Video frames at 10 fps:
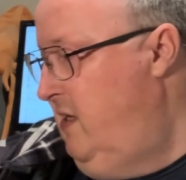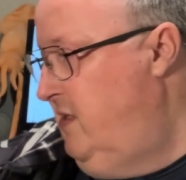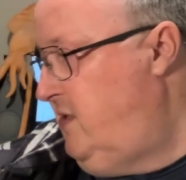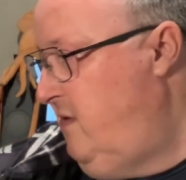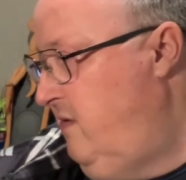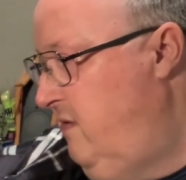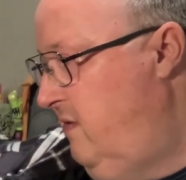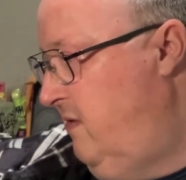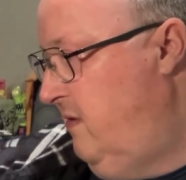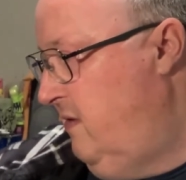So,
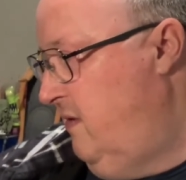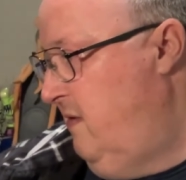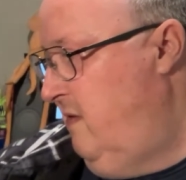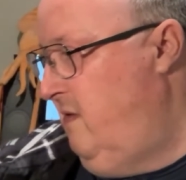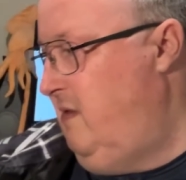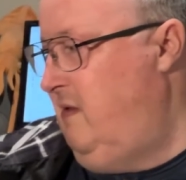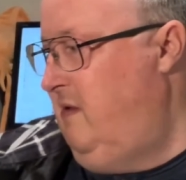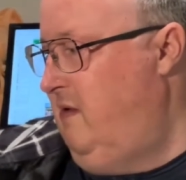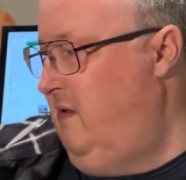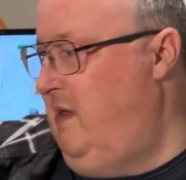
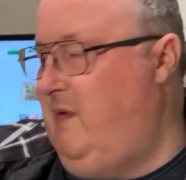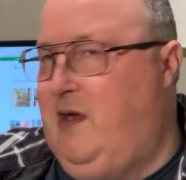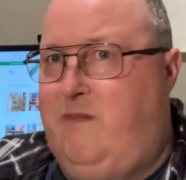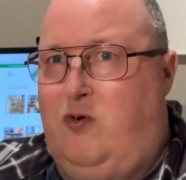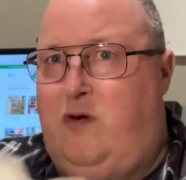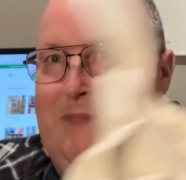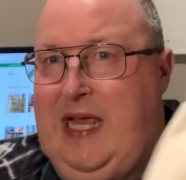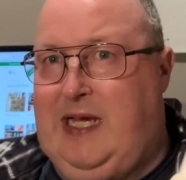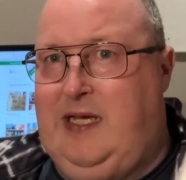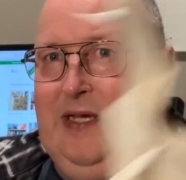there we go, more
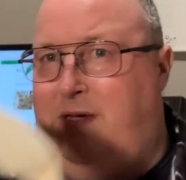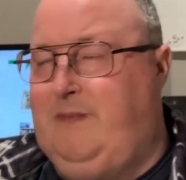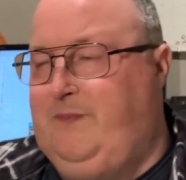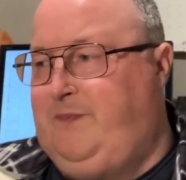packing.